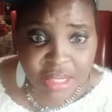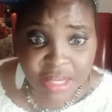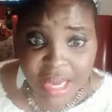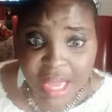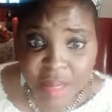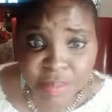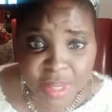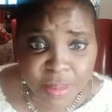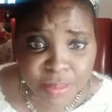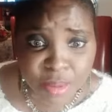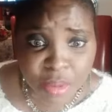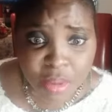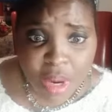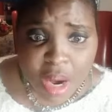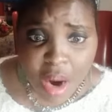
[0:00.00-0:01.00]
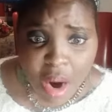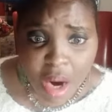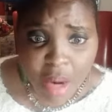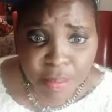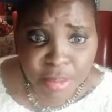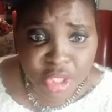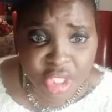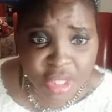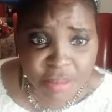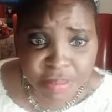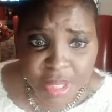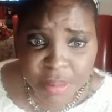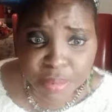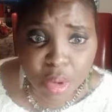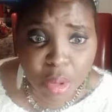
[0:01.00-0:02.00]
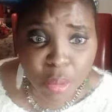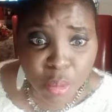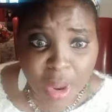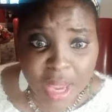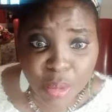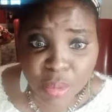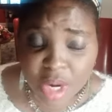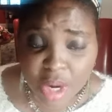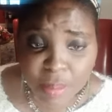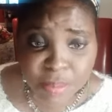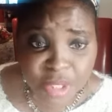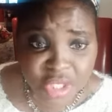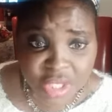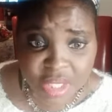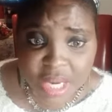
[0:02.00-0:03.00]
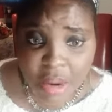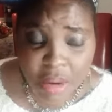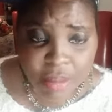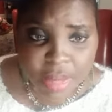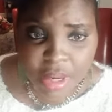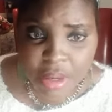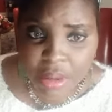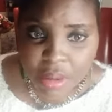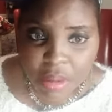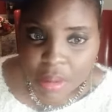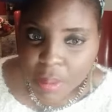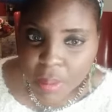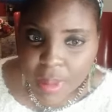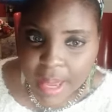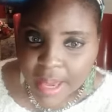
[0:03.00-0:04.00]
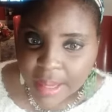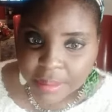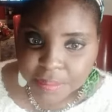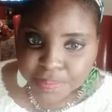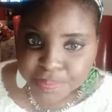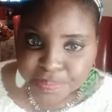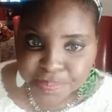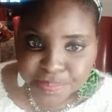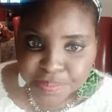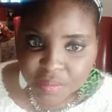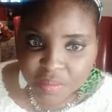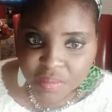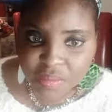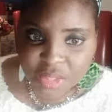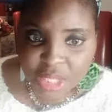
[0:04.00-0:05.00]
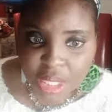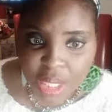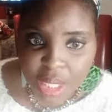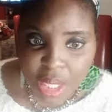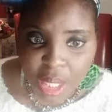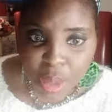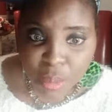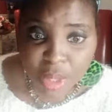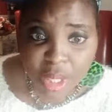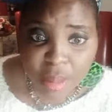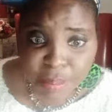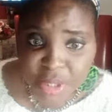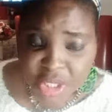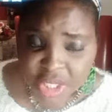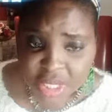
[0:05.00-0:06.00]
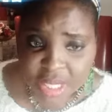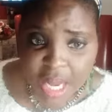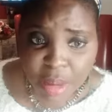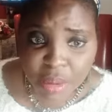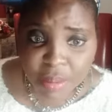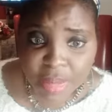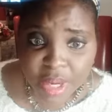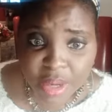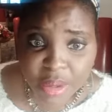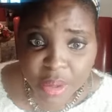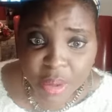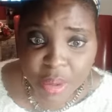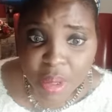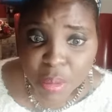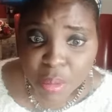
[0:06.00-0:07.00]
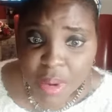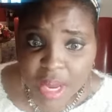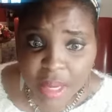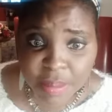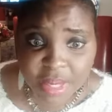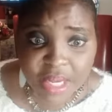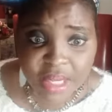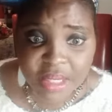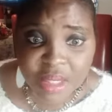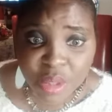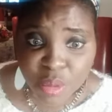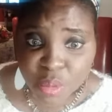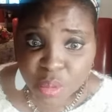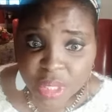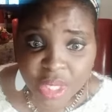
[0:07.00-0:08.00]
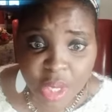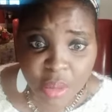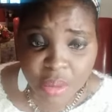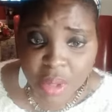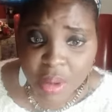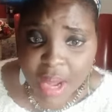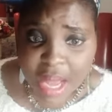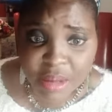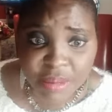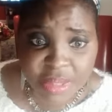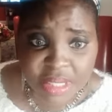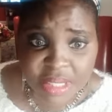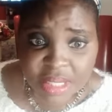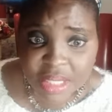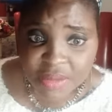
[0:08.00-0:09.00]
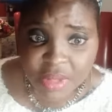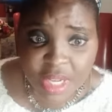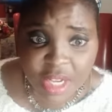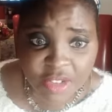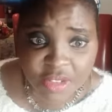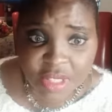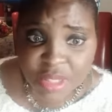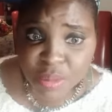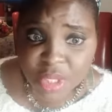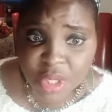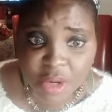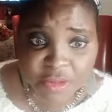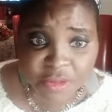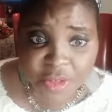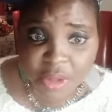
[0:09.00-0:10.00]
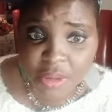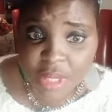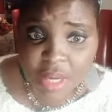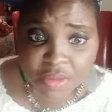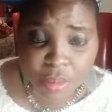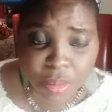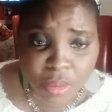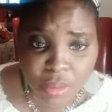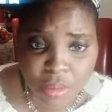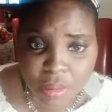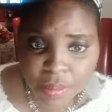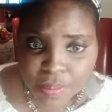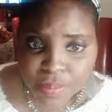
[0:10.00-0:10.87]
A lot of people are pushing people away. We are pushing our miracle away. We are pushing our miracle away because we don't know how to receive love because we don't feel lovable.